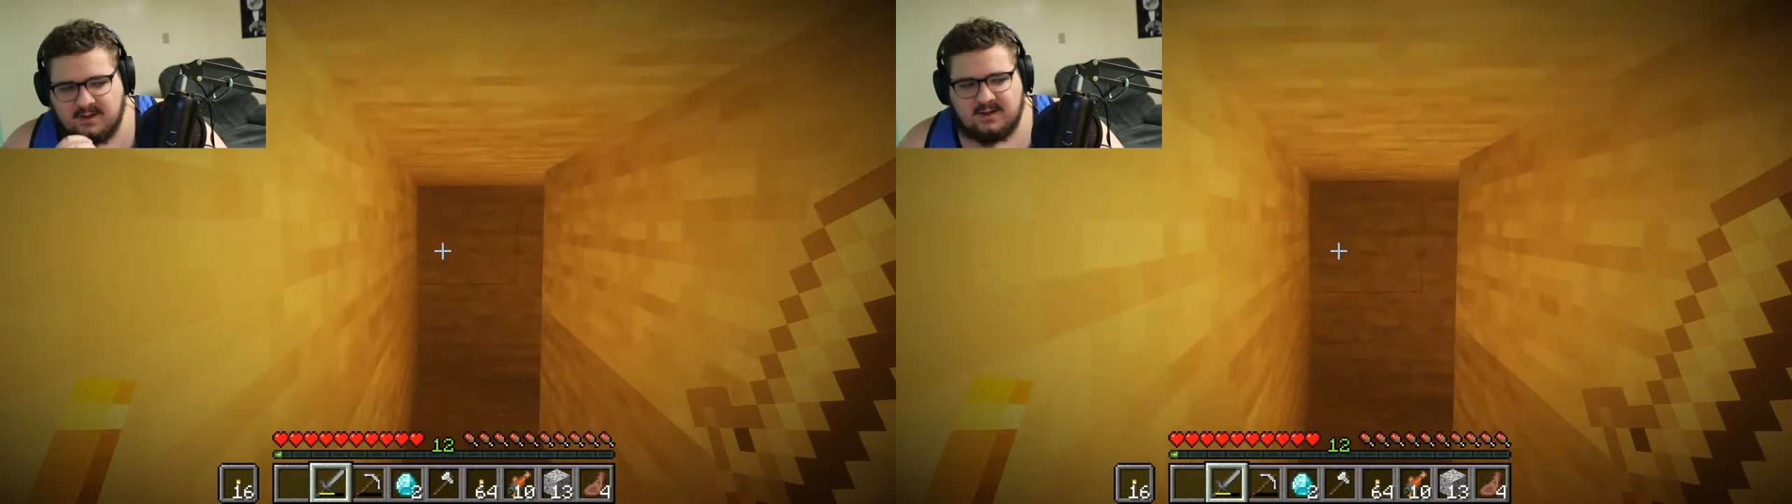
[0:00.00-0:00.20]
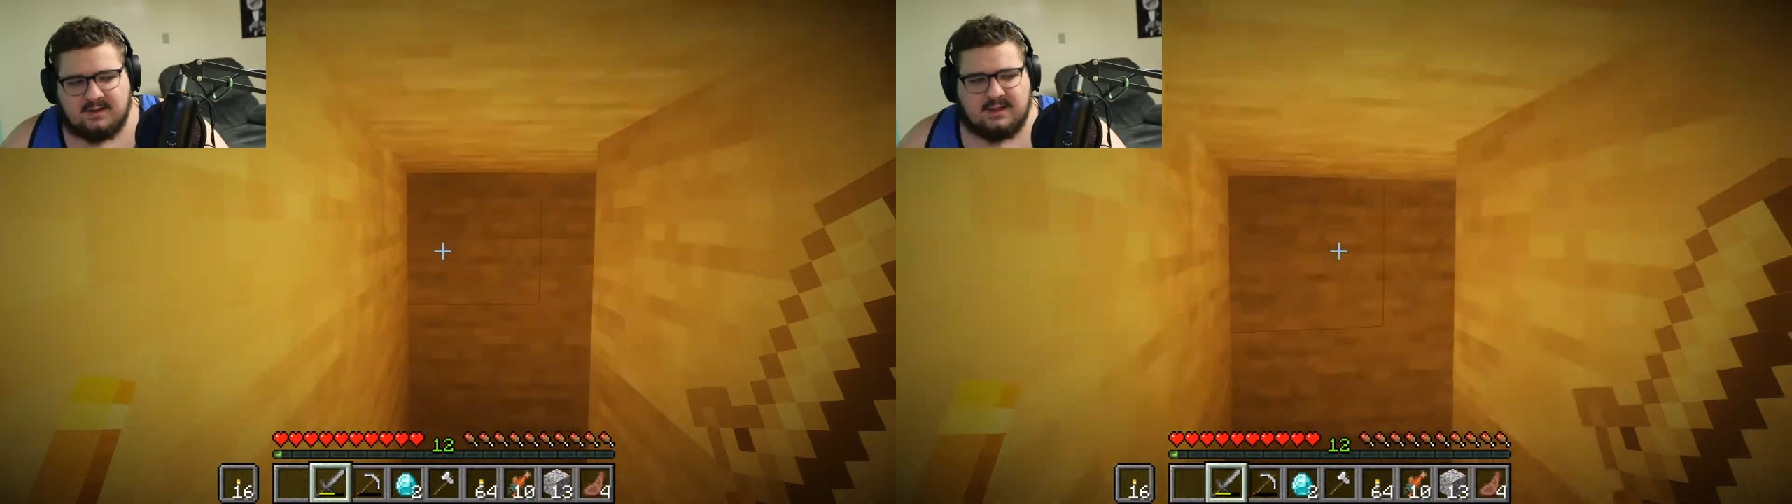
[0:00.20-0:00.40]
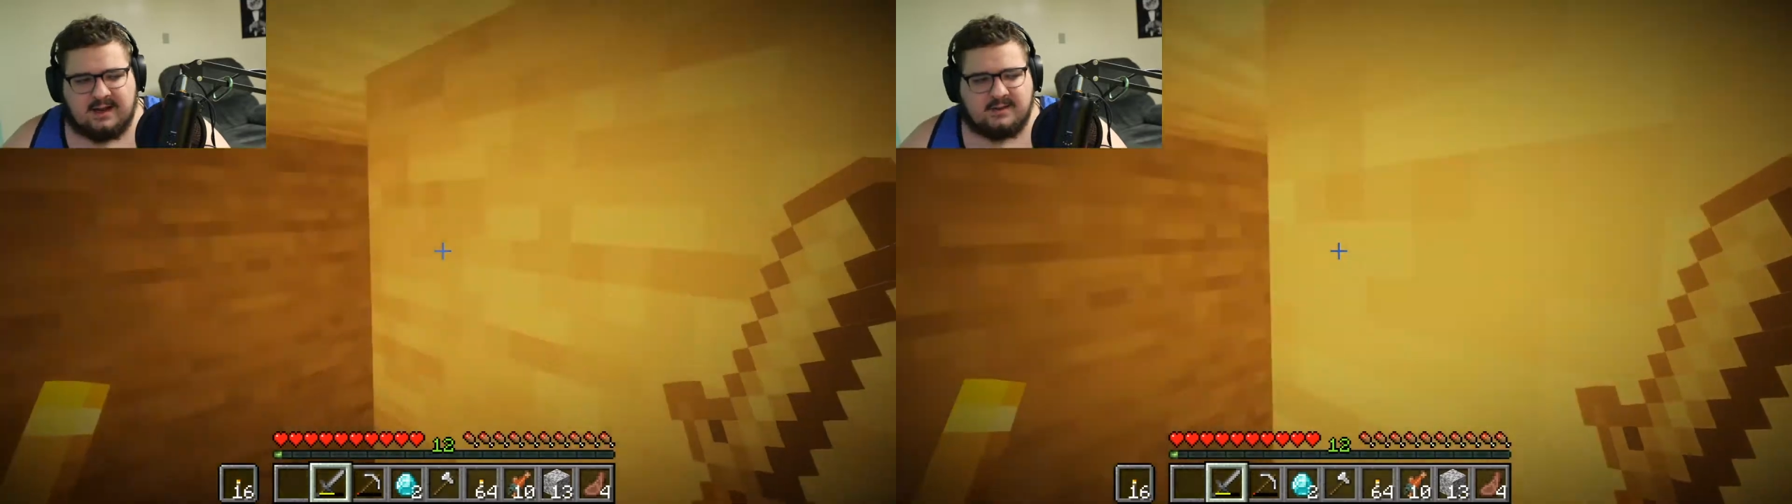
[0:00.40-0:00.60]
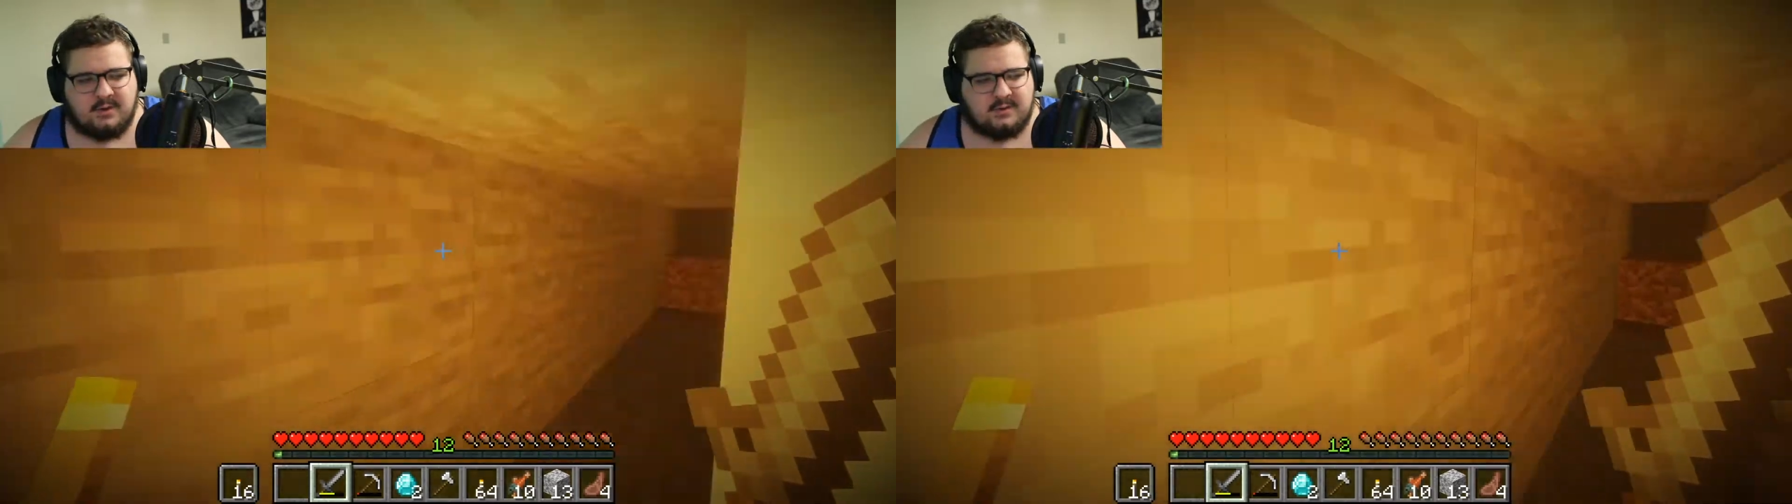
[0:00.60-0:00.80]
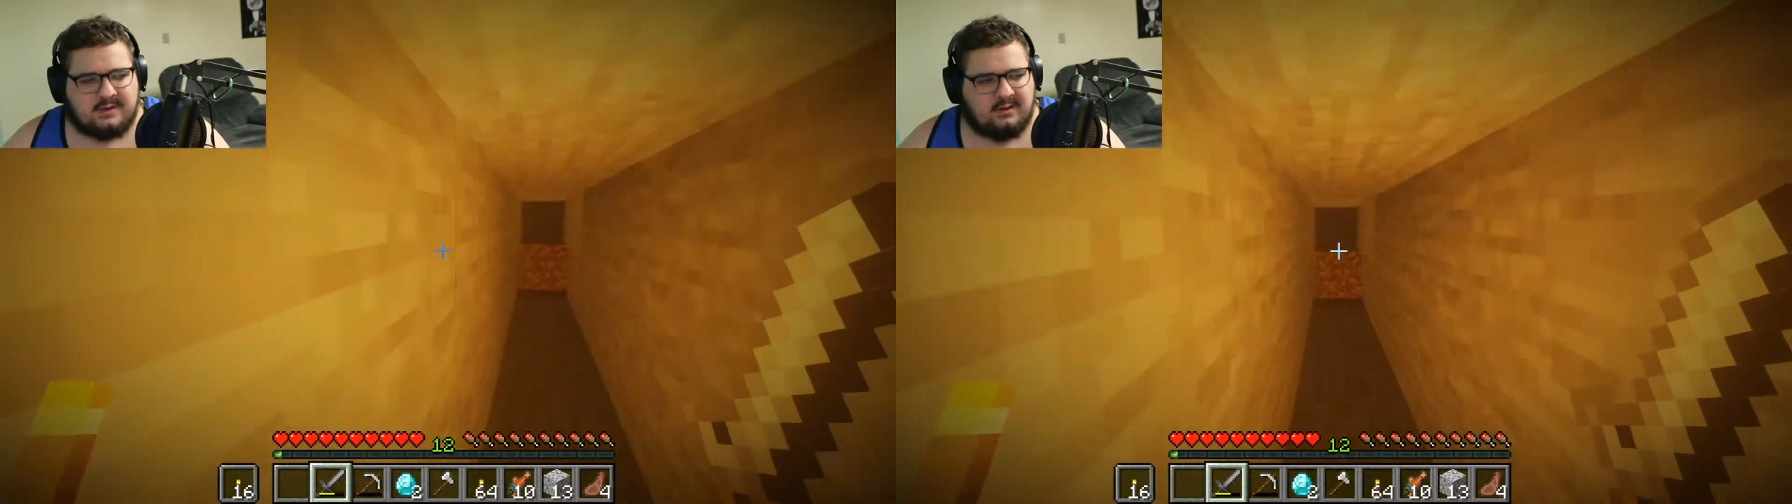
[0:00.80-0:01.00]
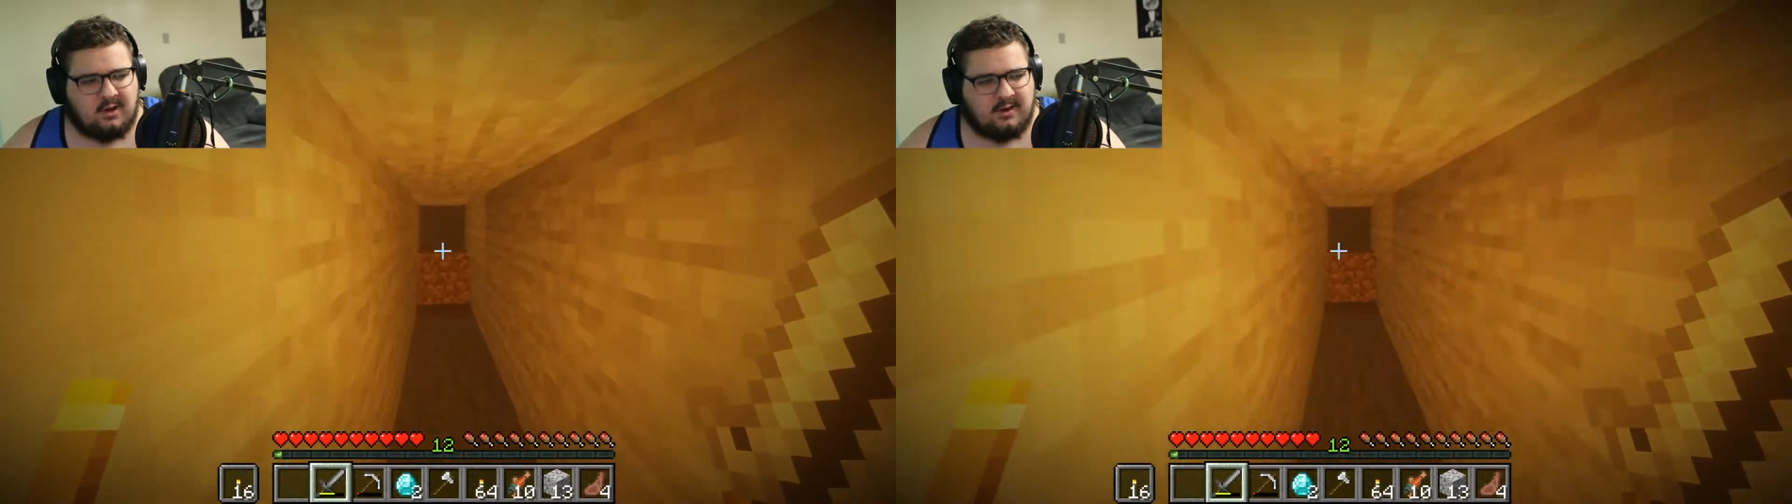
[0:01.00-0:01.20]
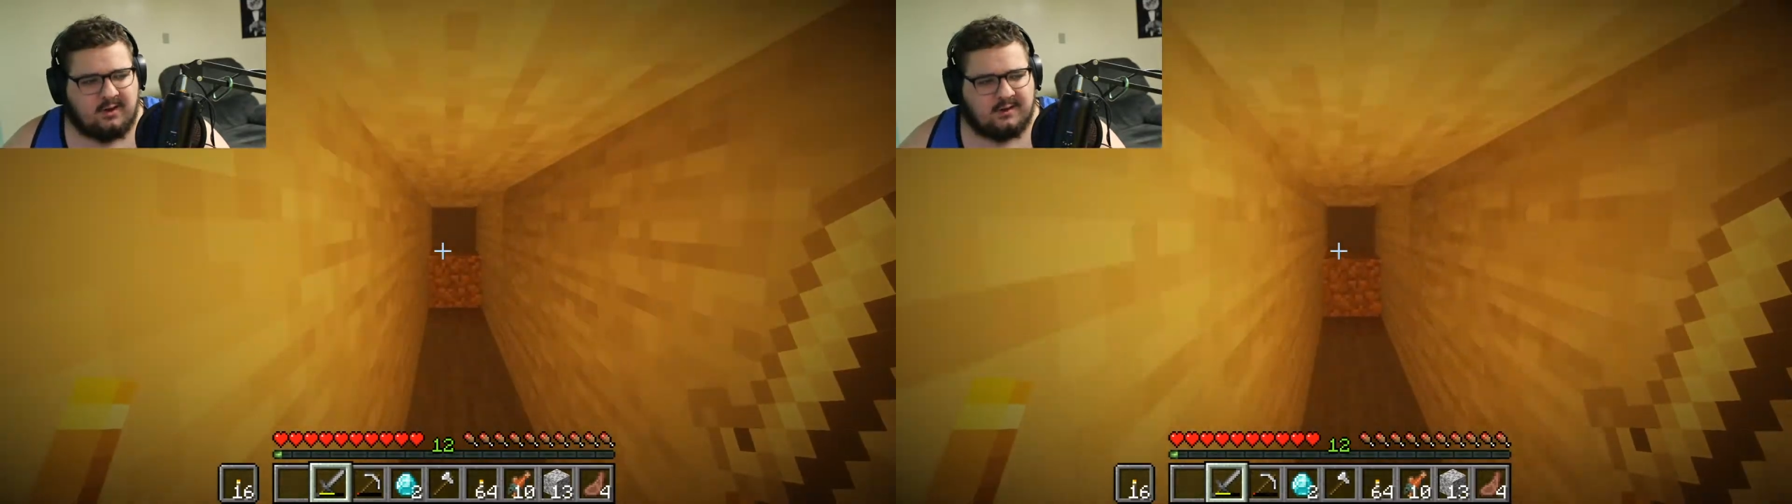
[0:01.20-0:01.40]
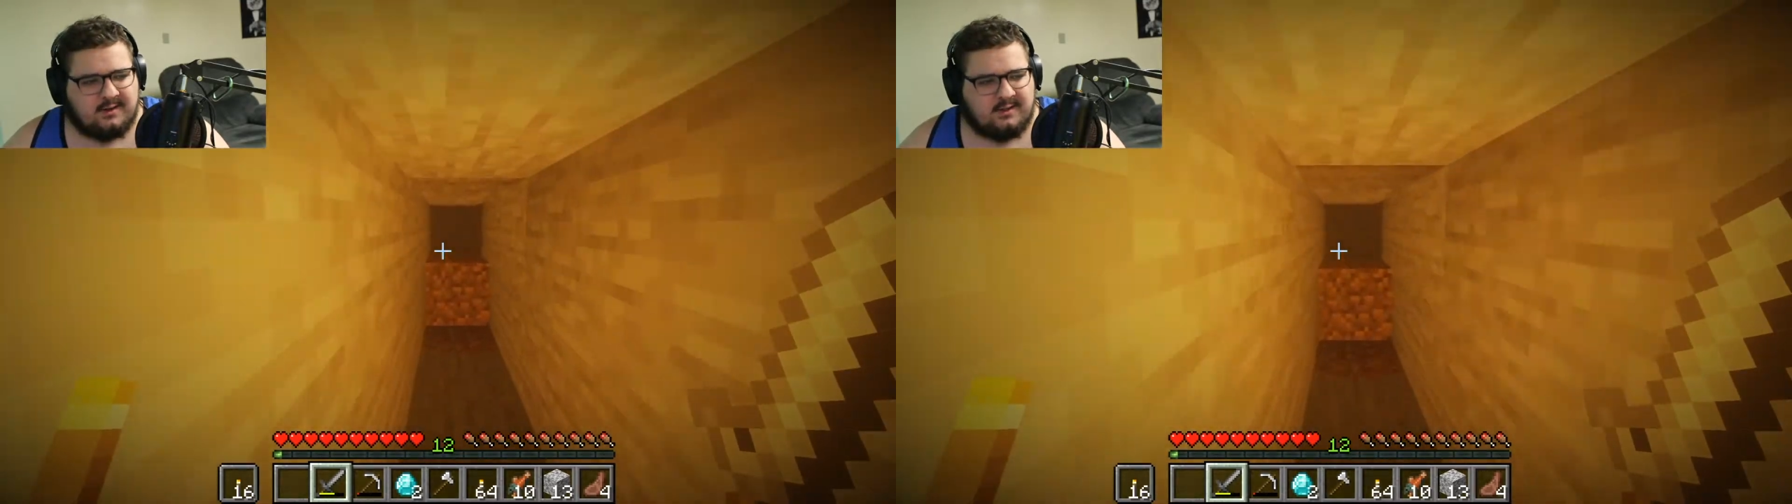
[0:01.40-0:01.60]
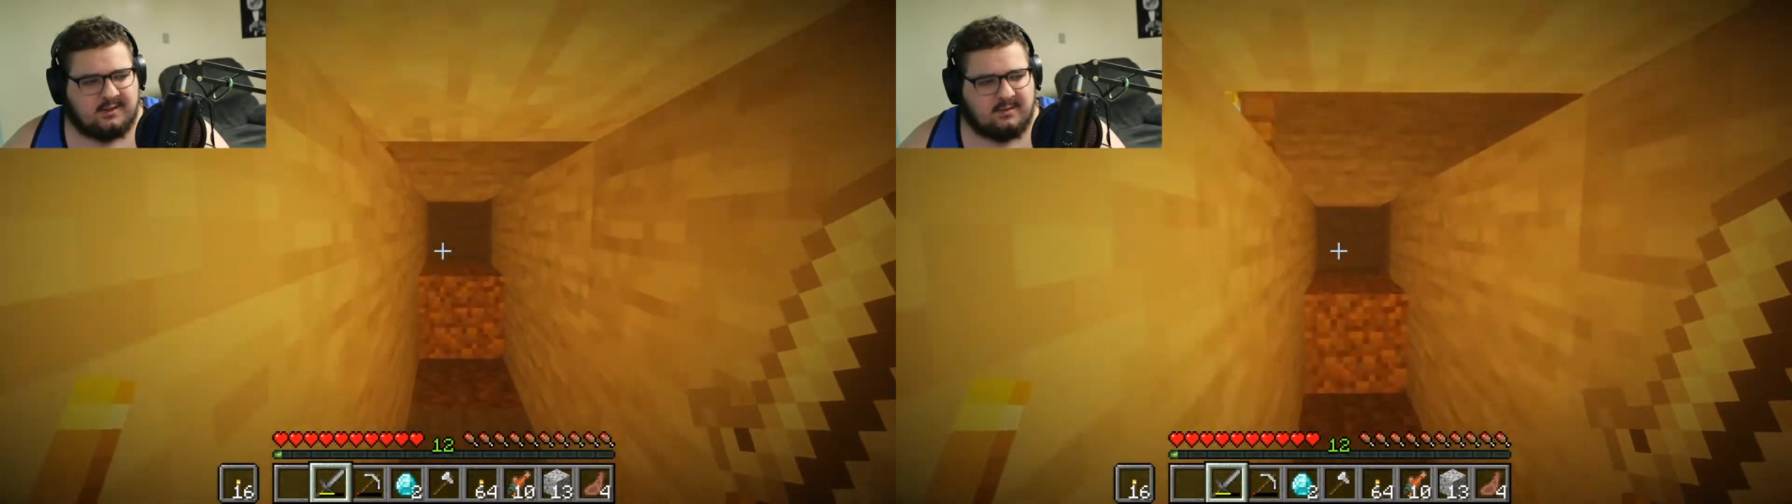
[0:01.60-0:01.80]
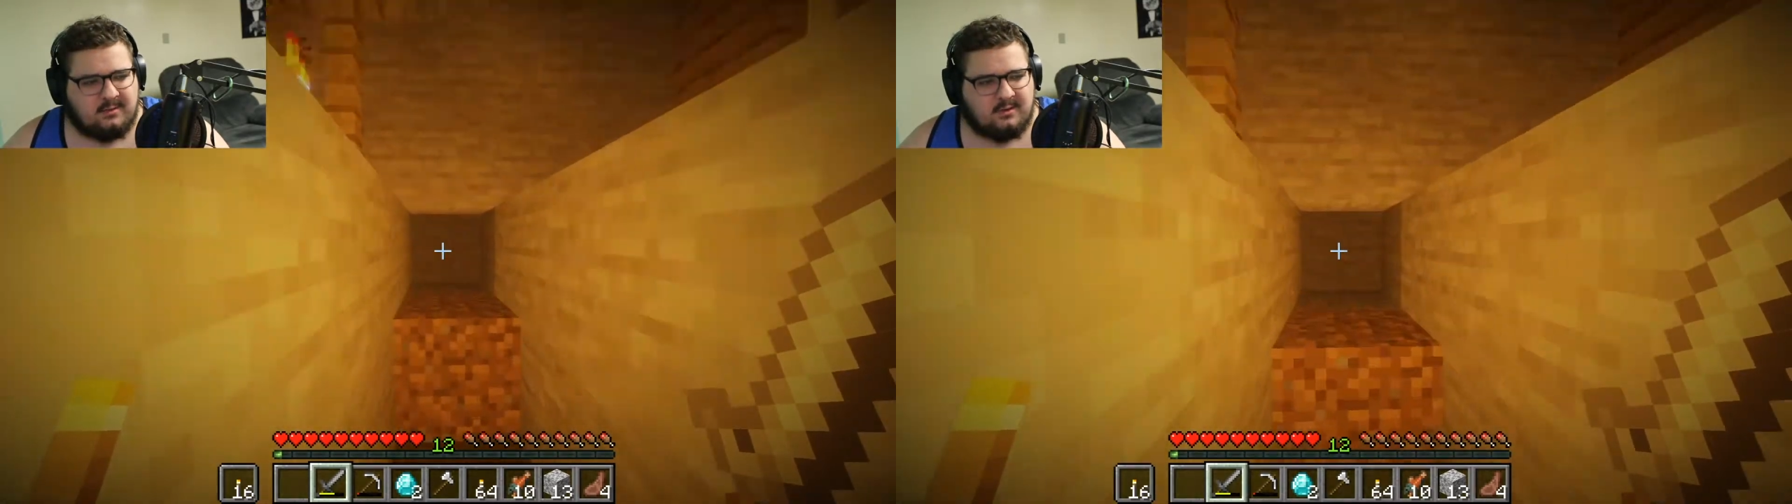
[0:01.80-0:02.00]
that I don't get lost in them,